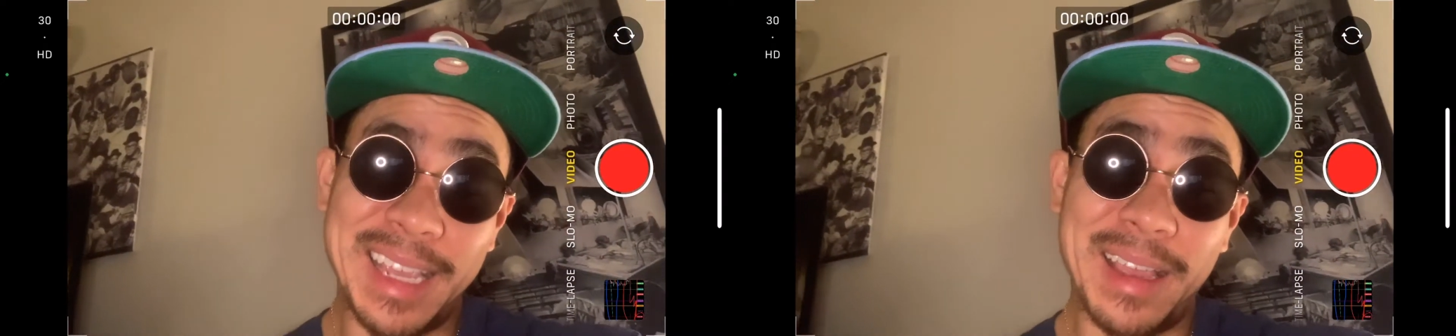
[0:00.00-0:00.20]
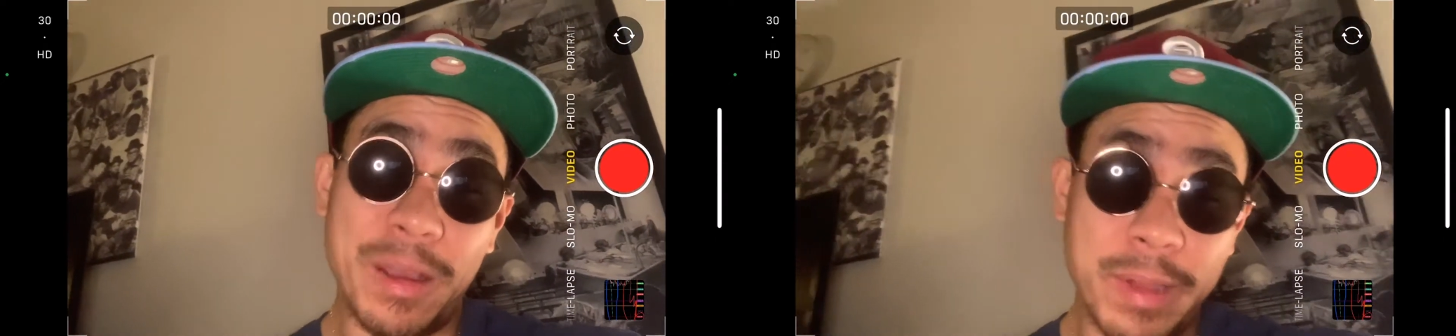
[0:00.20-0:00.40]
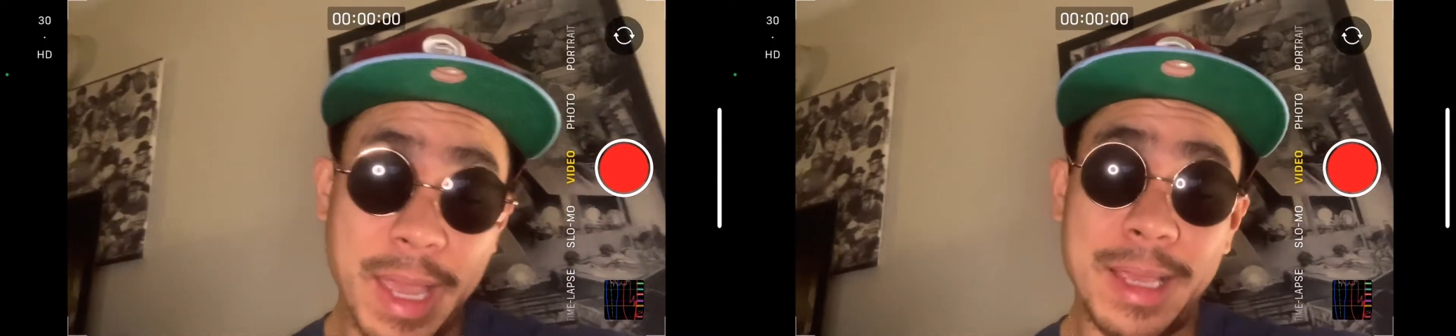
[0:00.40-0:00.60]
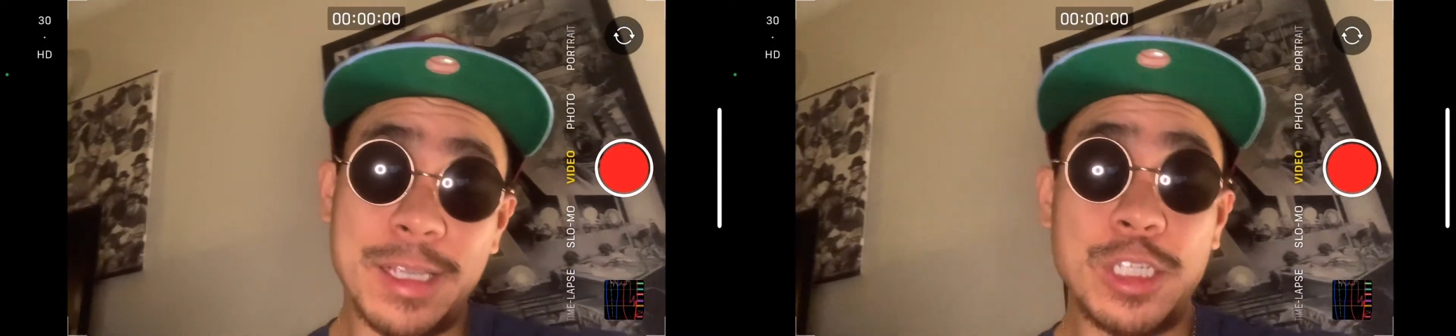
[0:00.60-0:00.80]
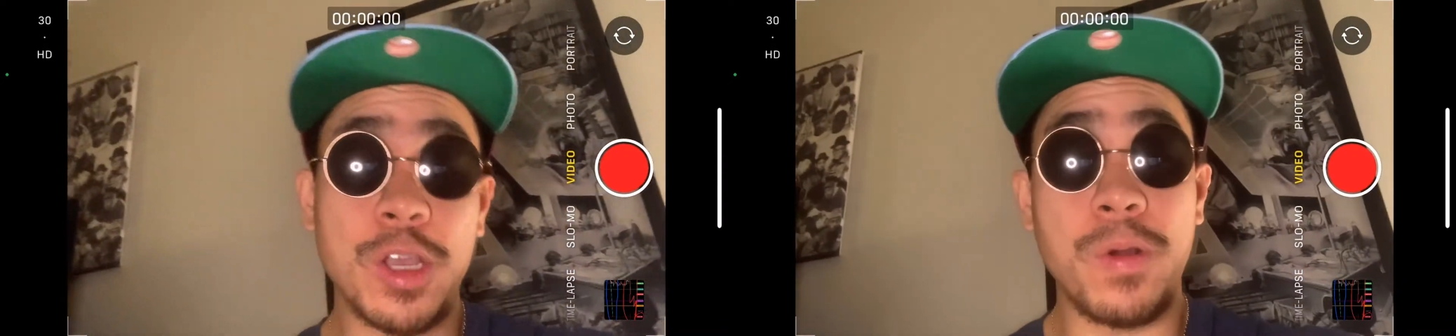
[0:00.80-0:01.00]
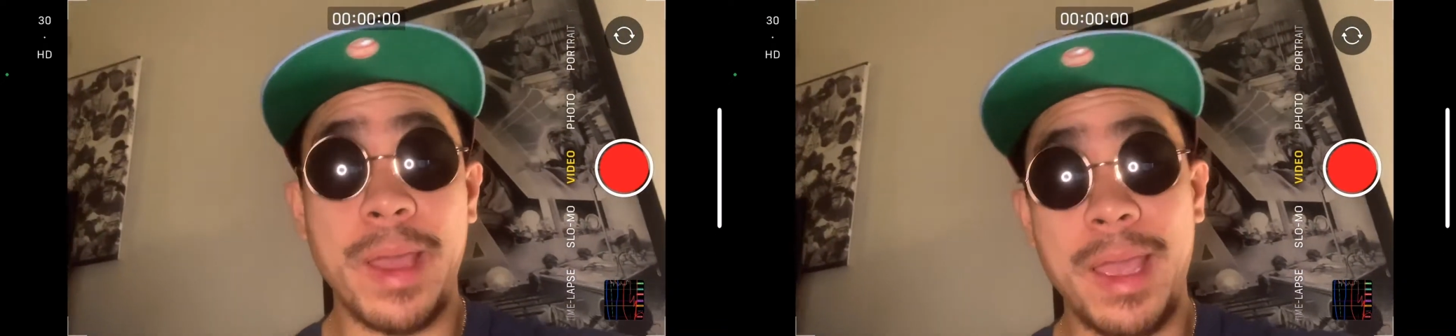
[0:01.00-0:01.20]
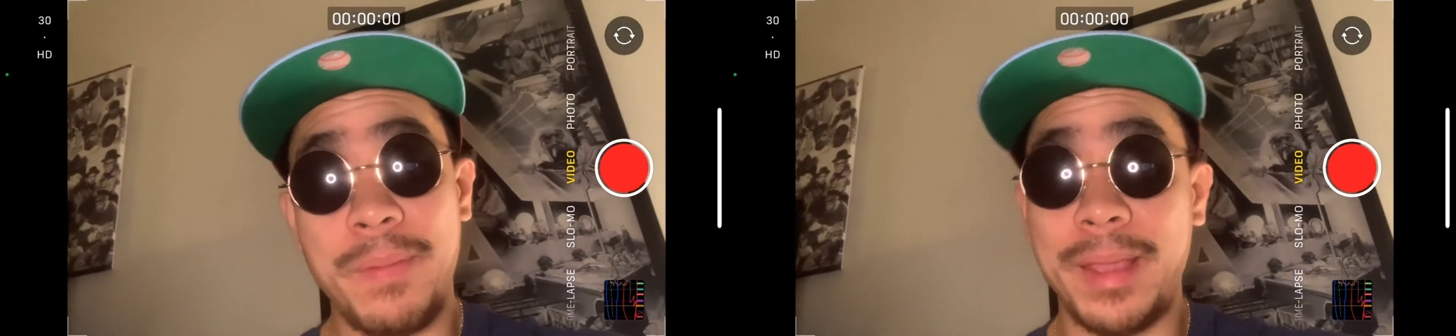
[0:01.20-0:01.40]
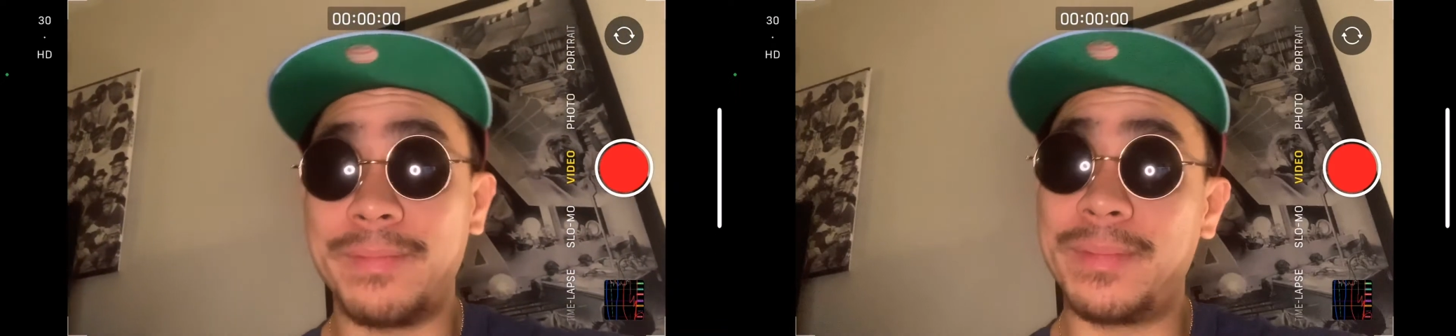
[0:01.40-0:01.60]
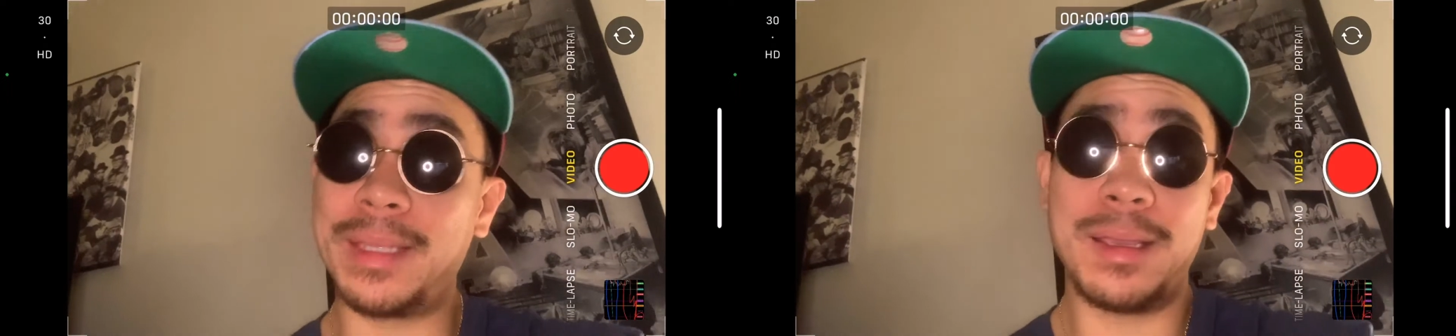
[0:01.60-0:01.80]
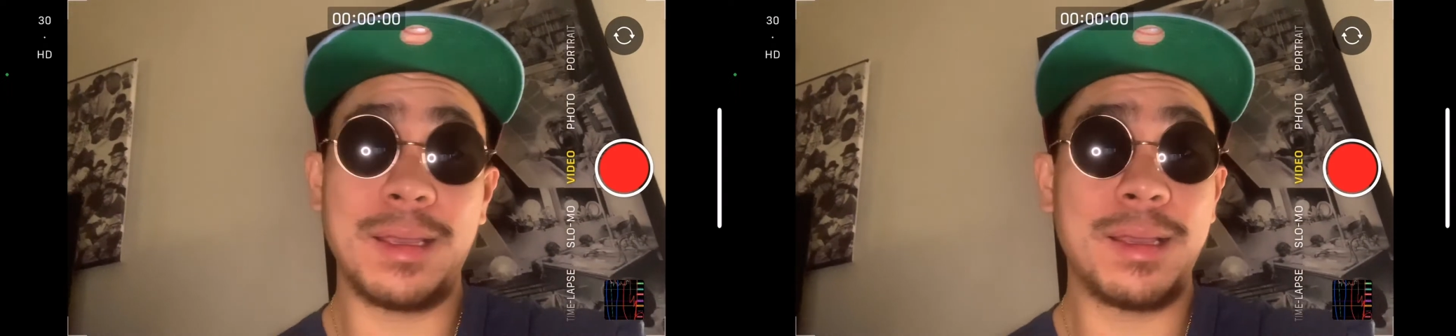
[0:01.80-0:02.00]
Okay? So, hey, man.
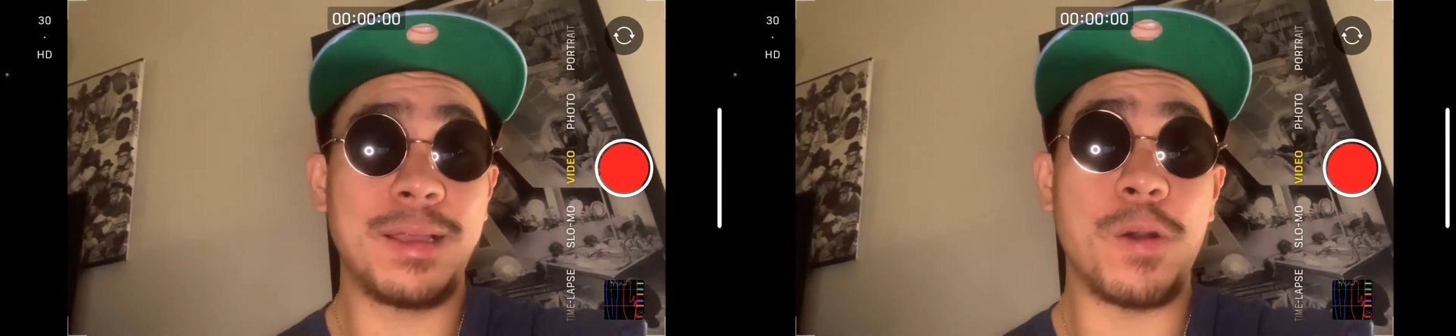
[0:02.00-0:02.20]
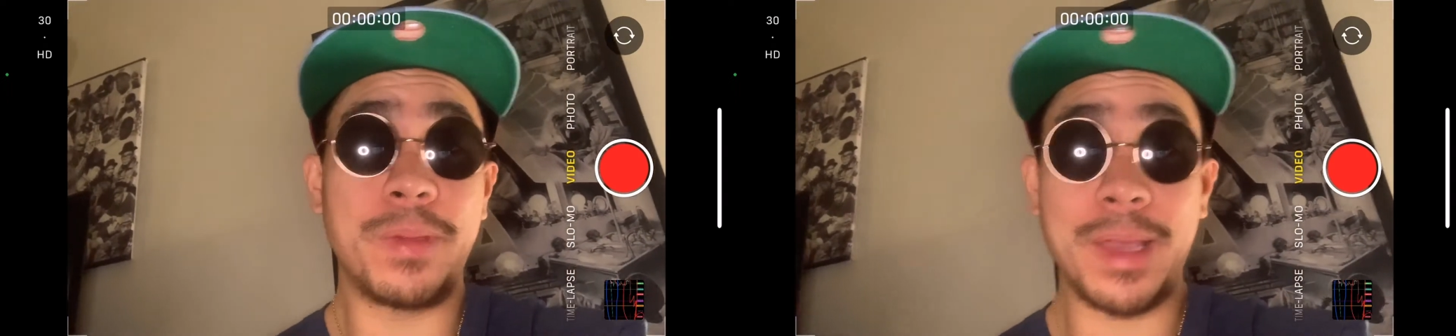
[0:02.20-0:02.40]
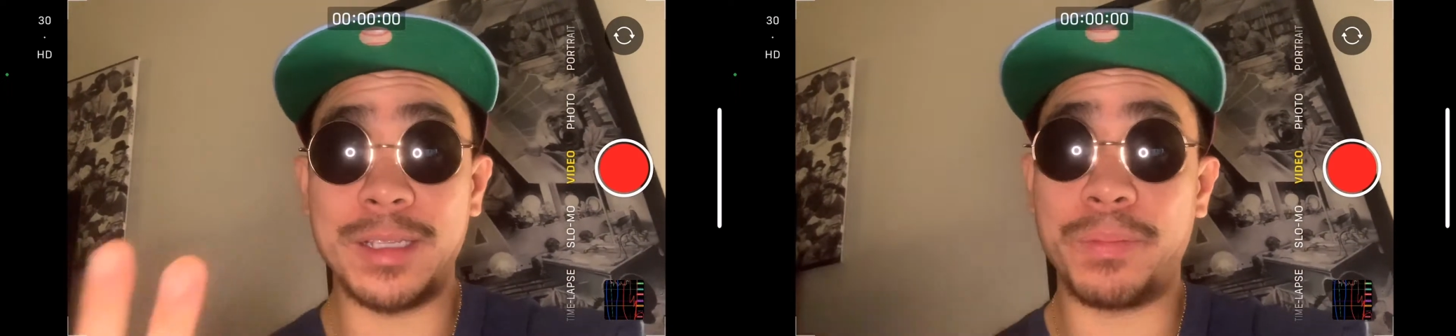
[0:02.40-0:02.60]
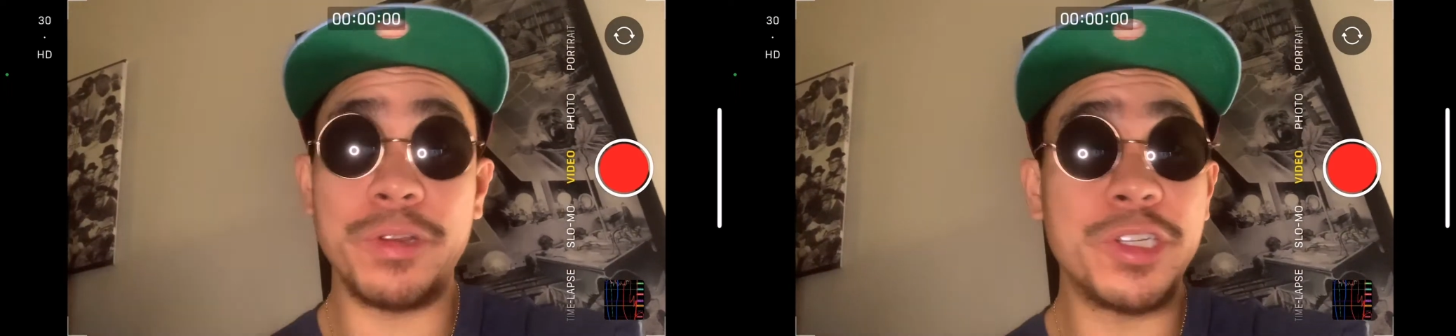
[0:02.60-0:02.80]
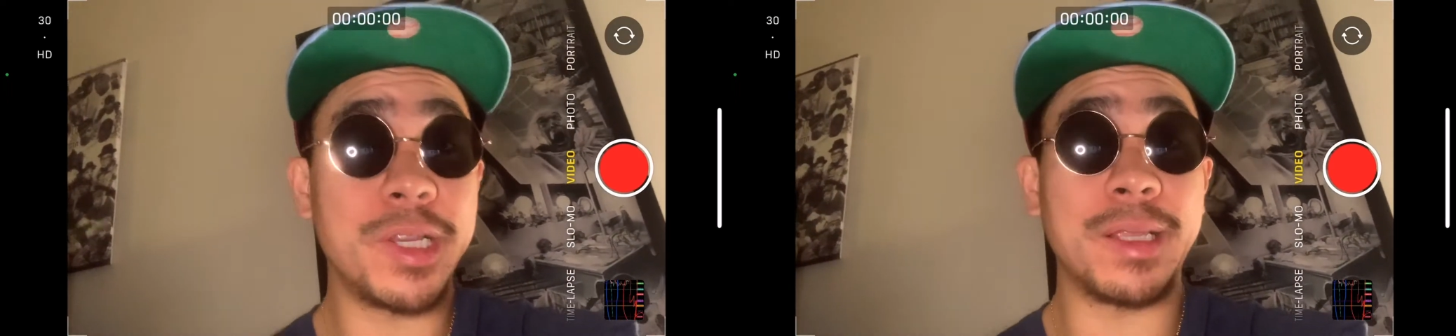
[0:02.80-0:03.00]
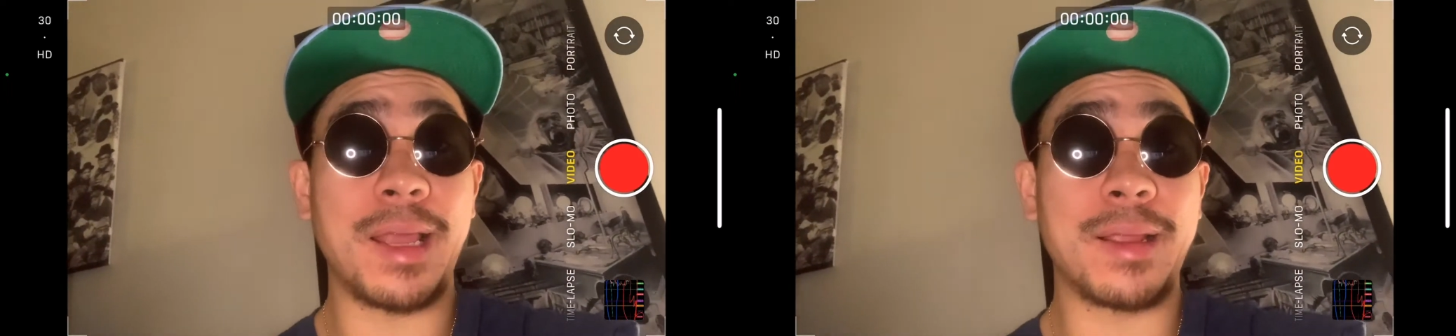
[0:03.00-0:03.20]
Hope you guys appreciate that.